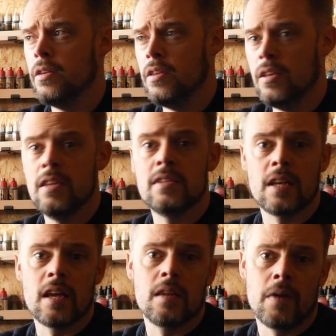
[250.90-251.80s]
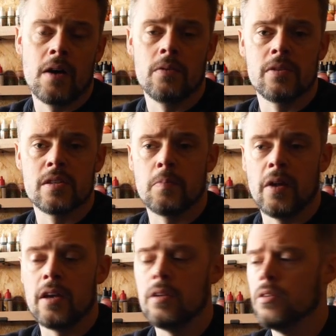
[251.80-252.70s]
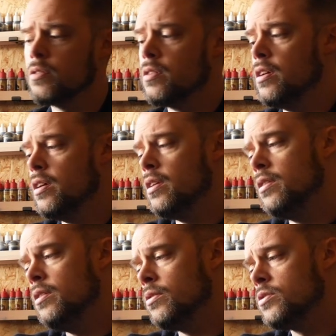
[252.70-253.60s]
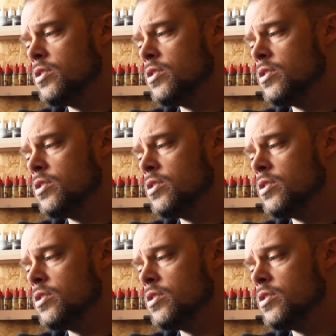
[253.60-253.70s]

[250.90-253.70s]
You need to get them out on display, not